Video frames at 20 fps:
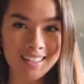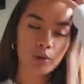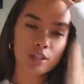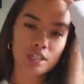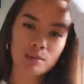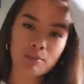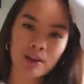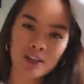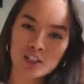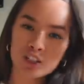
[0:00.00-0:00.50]
were
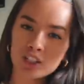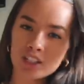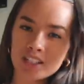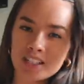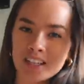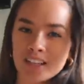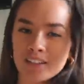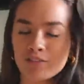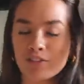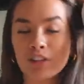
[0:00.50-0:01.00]
especially
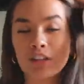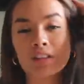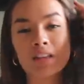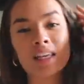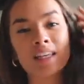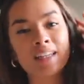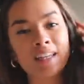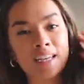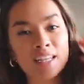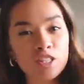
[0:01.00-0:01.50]
designed for
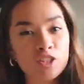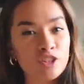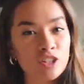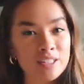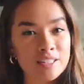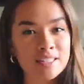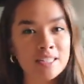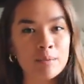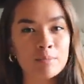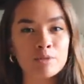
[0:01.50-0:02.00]
late night
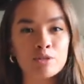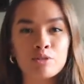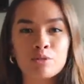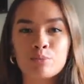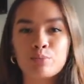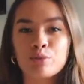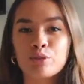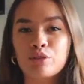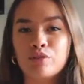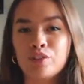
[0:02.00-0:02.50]
screen time to
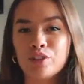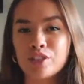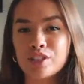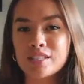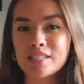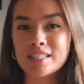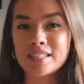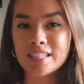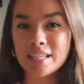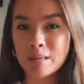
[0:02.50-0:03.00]
improve improve your
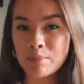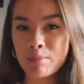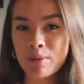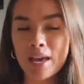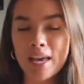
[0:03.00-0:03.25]
sleep